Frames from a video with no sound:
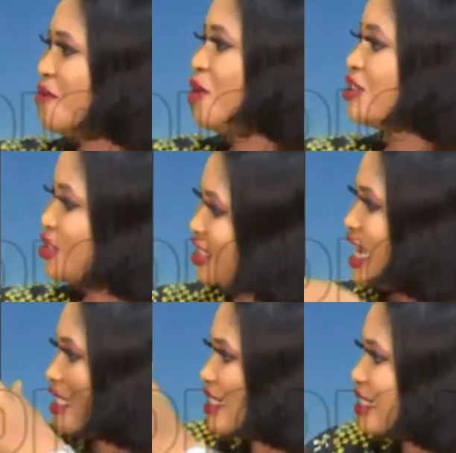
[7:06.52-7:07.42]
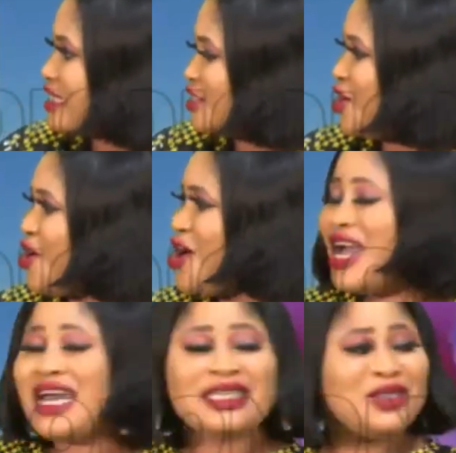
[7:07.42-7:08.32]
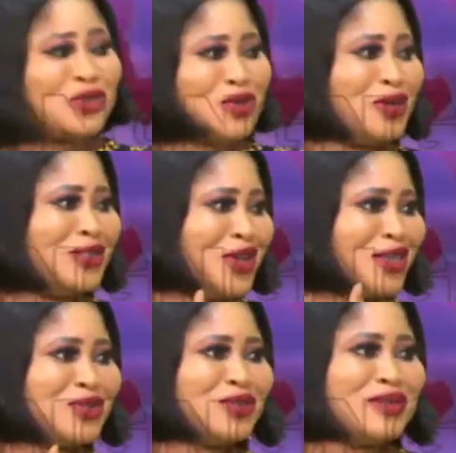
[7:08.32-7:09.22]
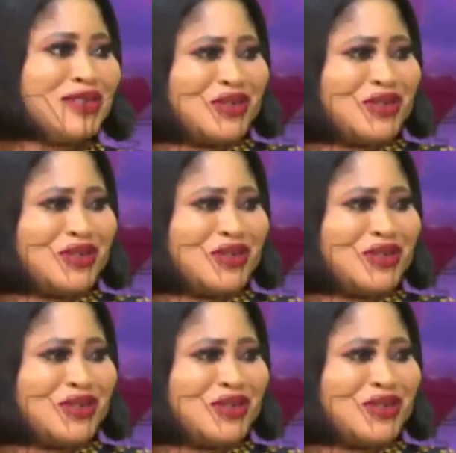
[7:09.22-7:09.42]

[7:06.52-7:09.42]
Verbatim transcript: but you just you know to you know to to